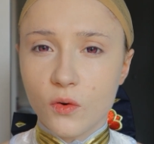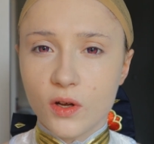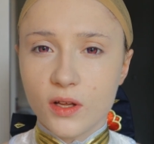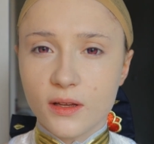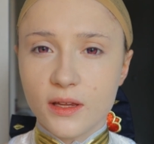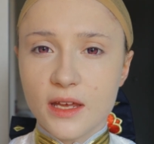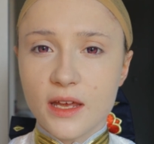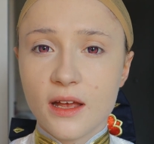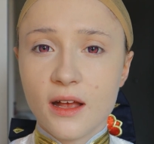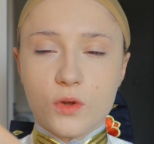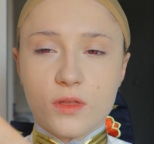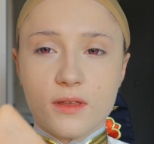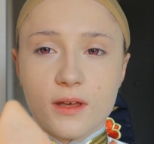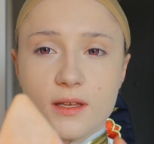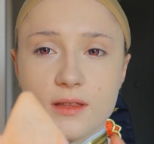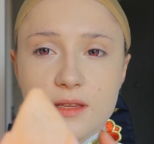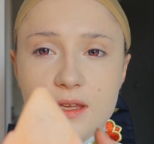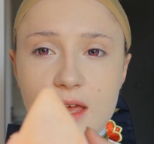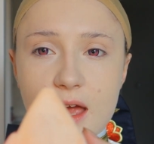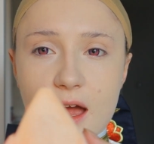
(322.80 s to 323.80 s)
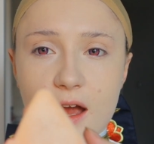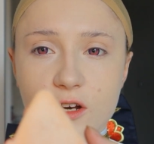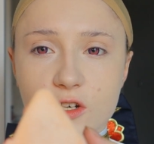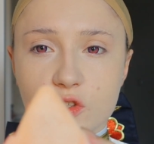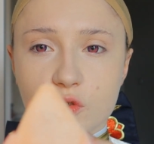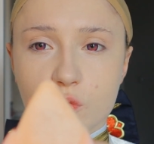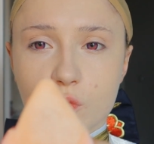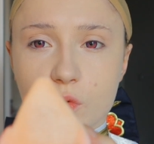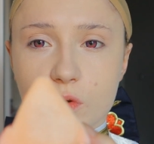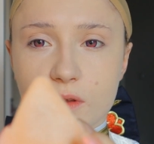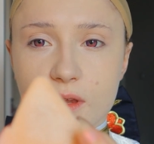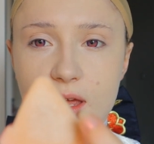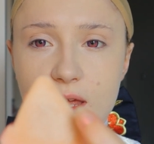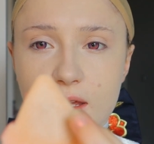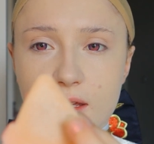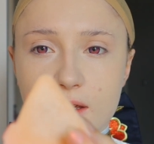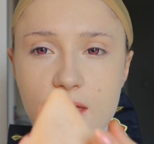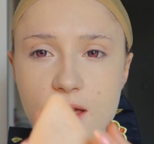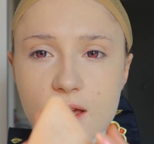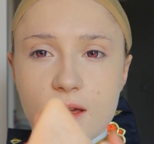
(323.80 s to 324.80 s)
oily with like the actual
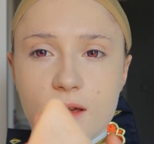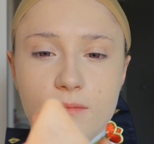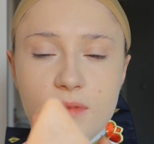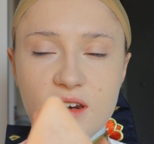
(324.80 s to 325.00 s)
like thick